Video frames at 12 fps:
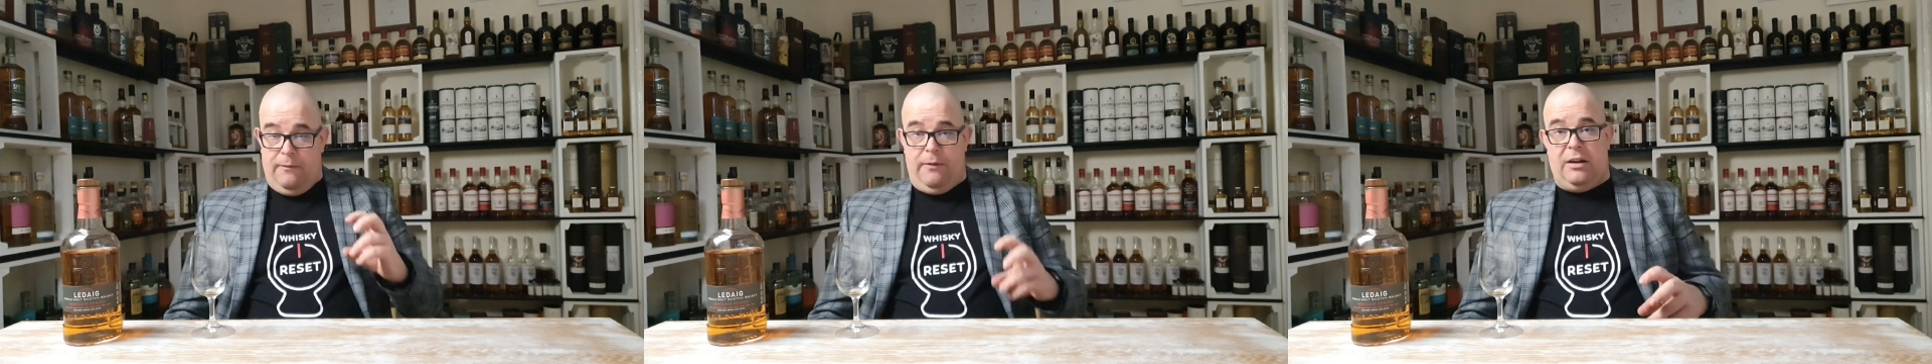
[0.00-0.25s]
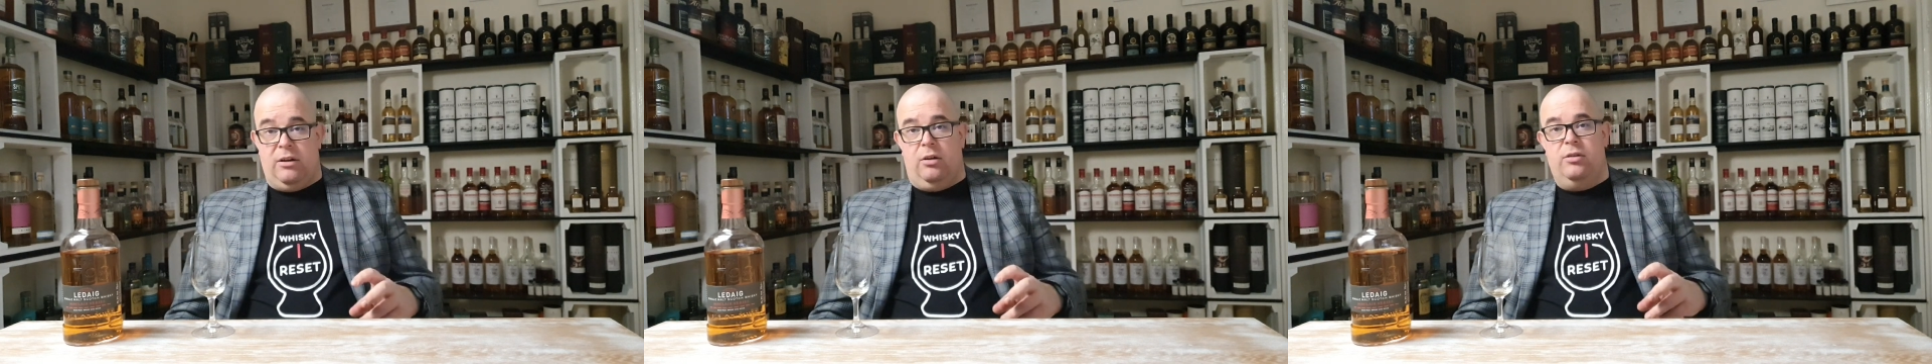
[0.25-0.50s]

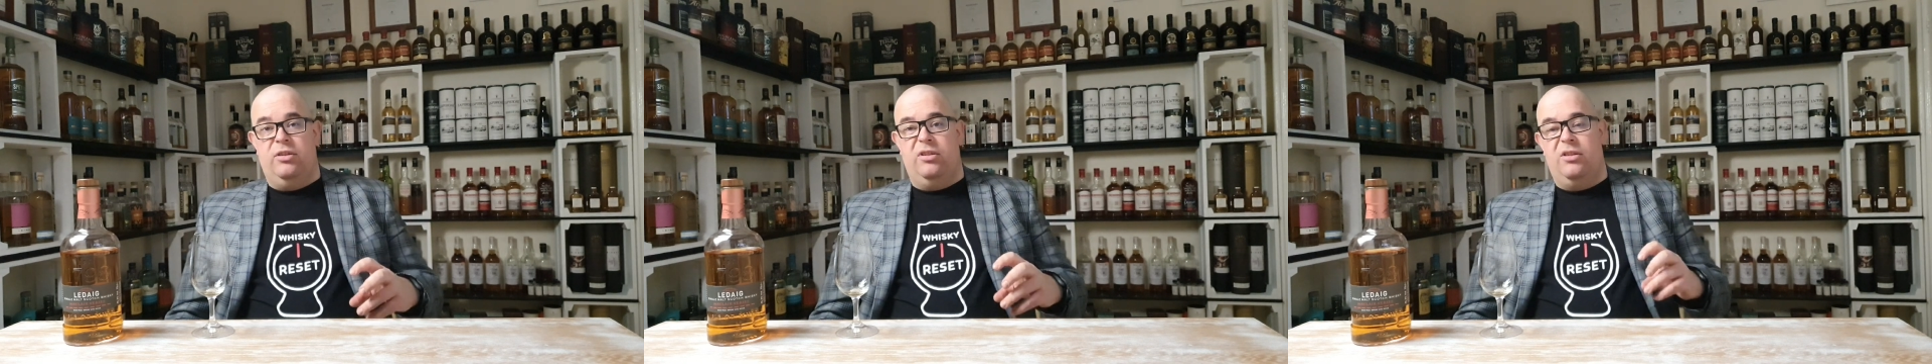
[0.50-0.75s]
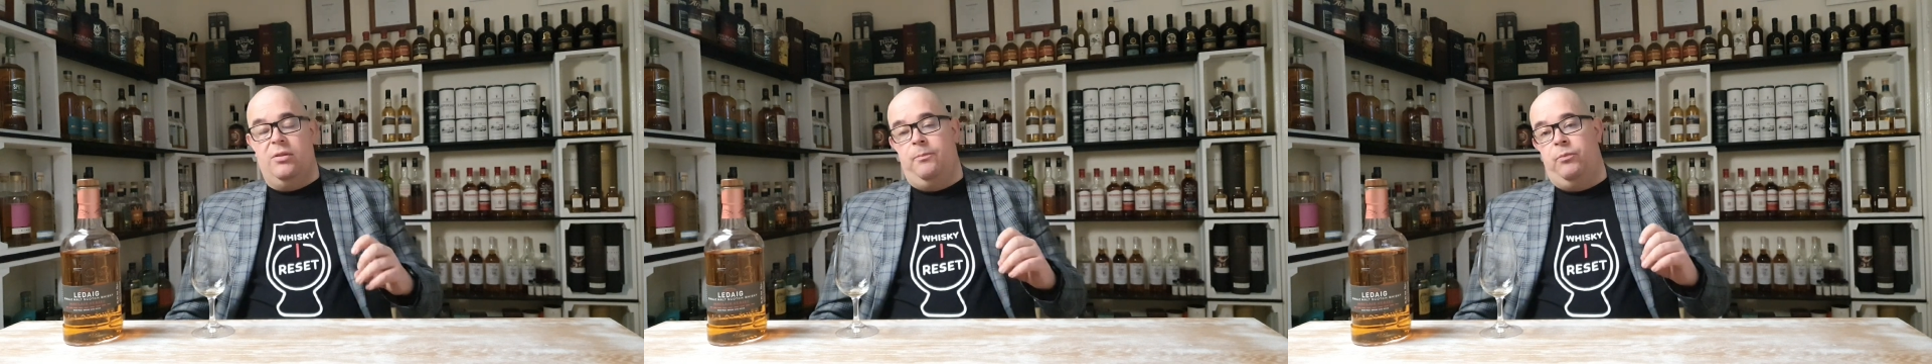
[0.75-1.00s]

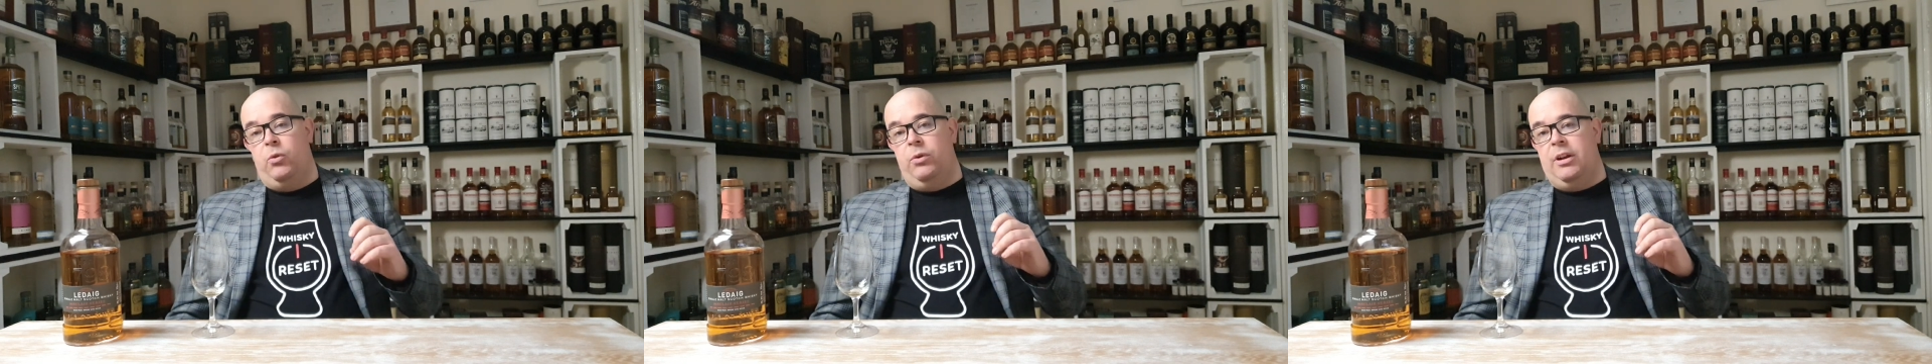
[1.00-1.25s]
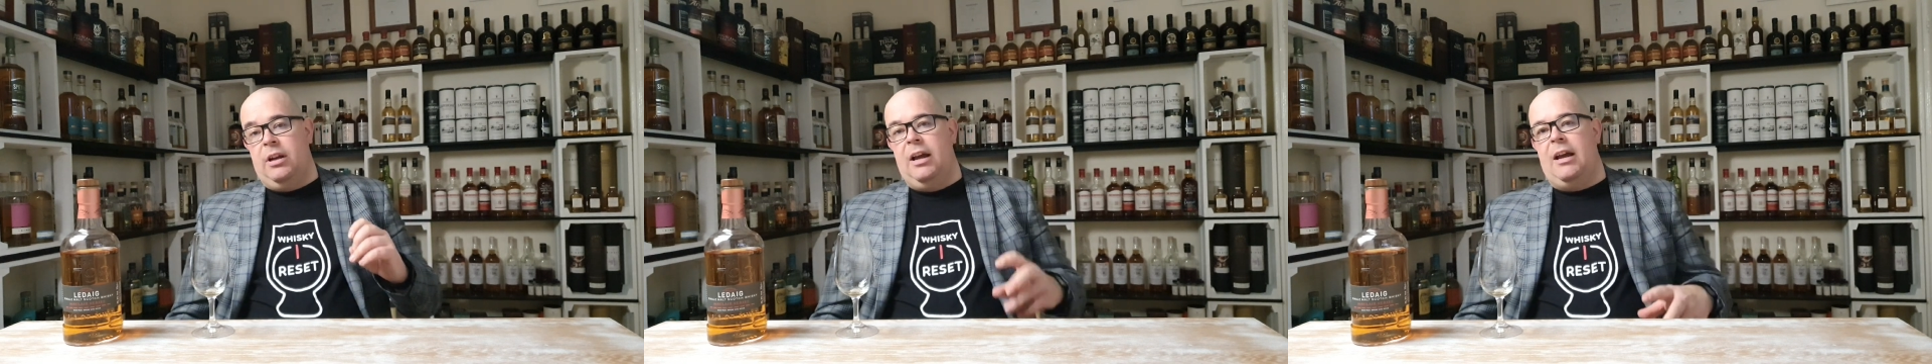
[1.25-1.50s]
phenols
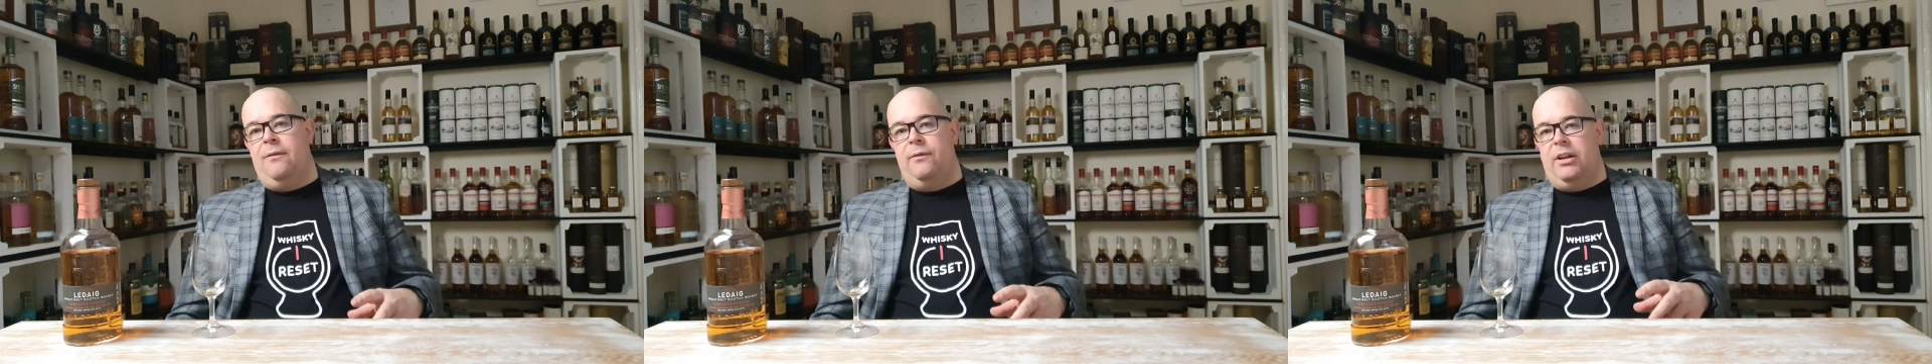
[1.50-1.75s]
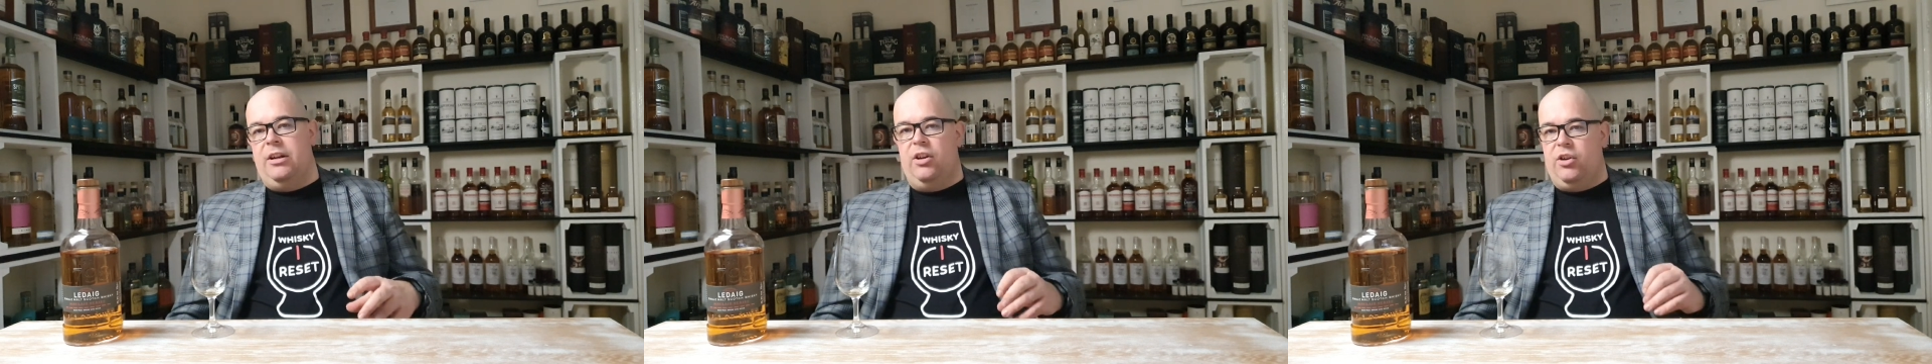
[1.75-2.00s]
we can
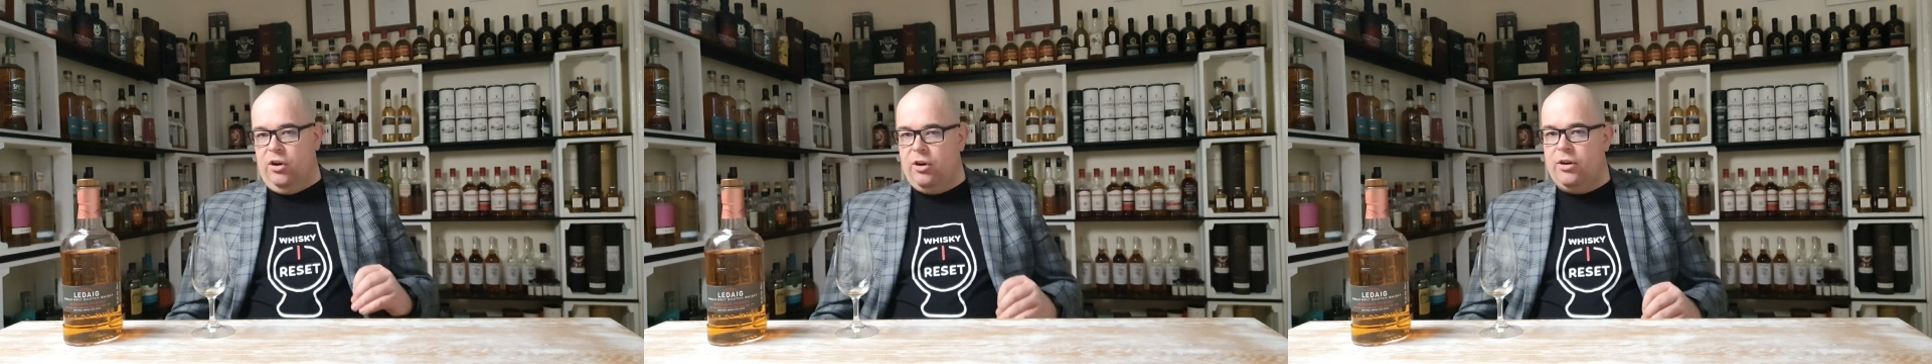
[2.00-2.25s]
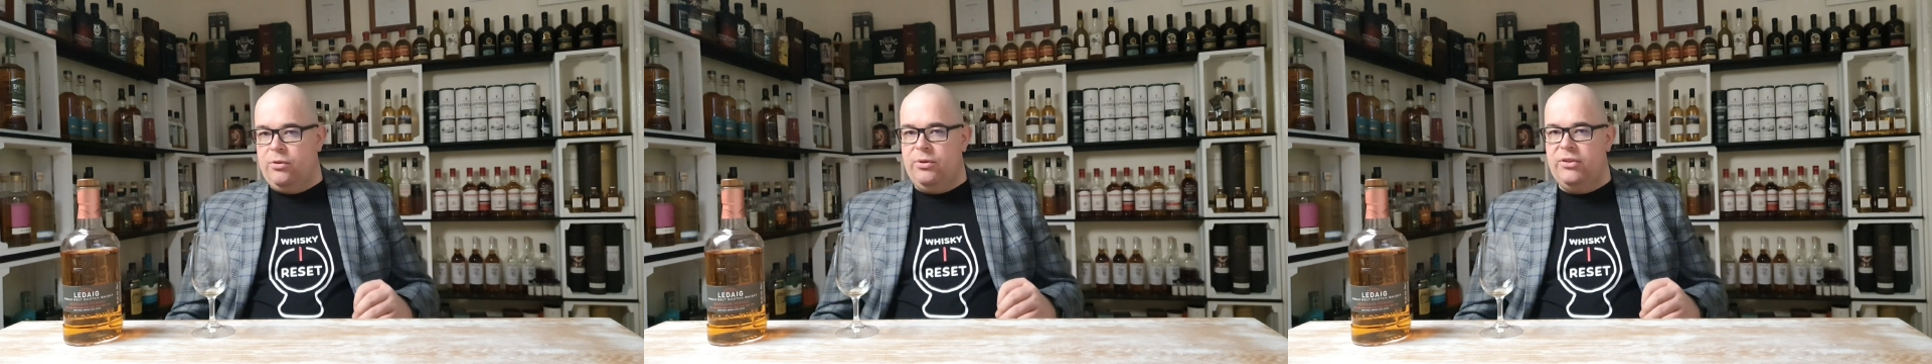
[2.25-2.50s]
have in the
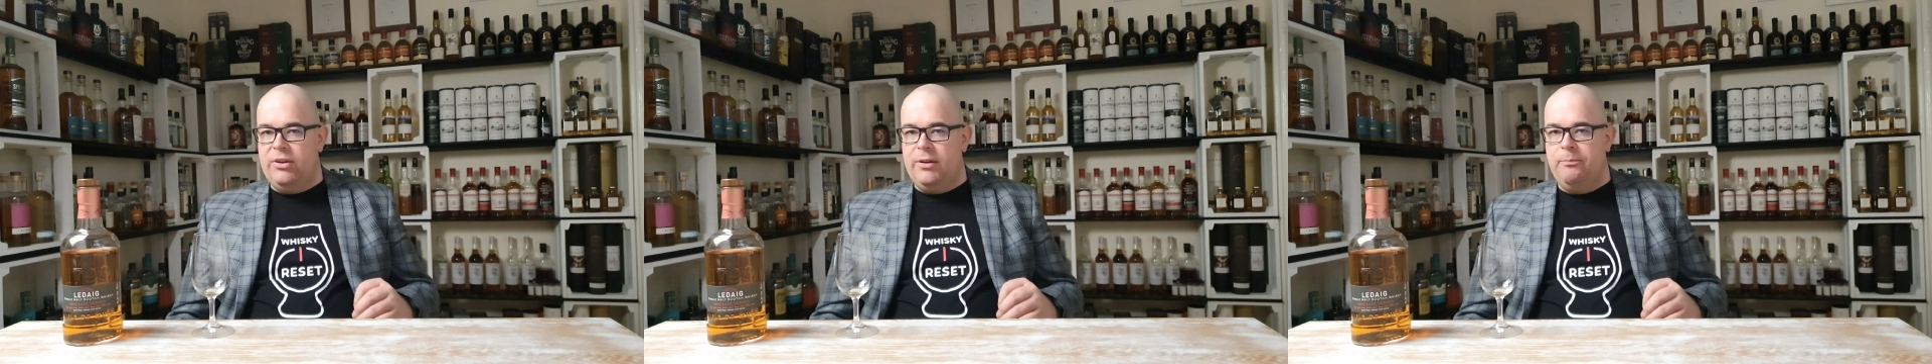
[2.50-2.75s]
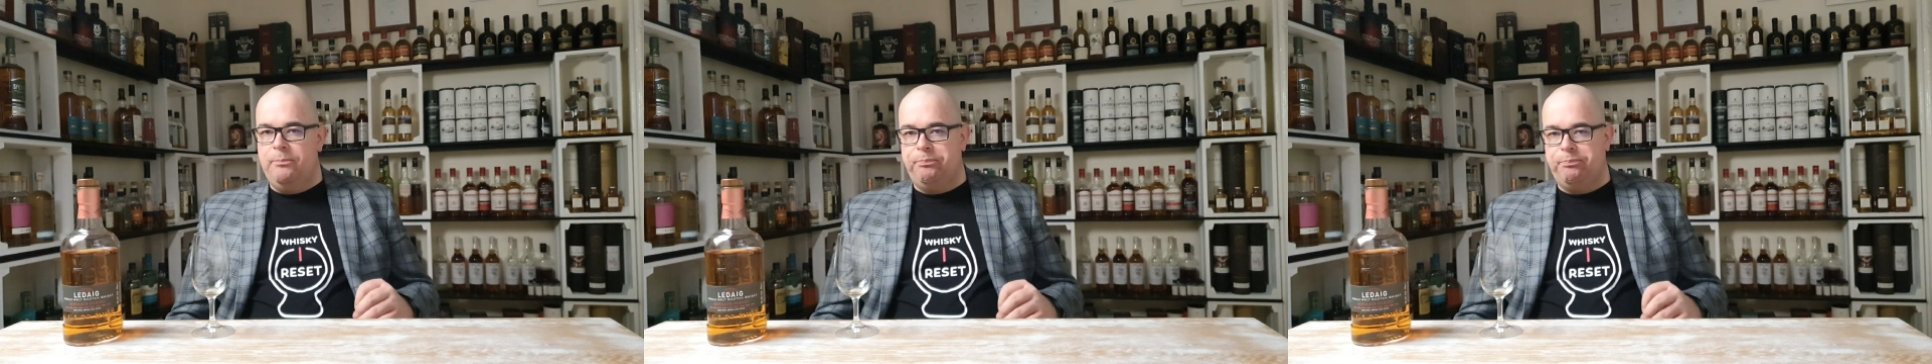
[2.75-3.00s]
younger
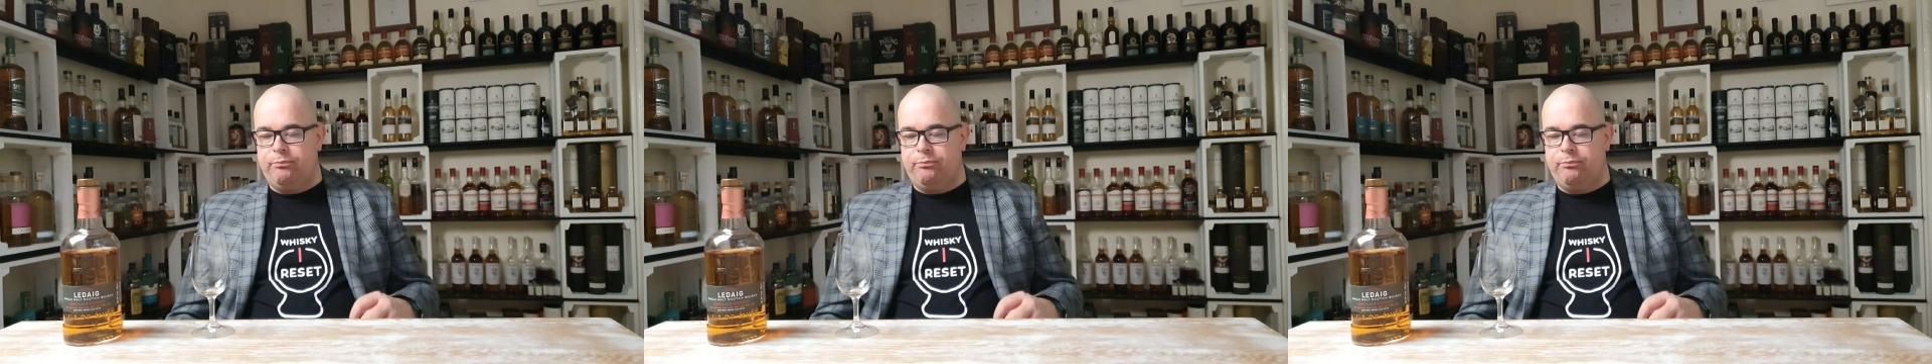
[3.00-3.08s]
whiskey,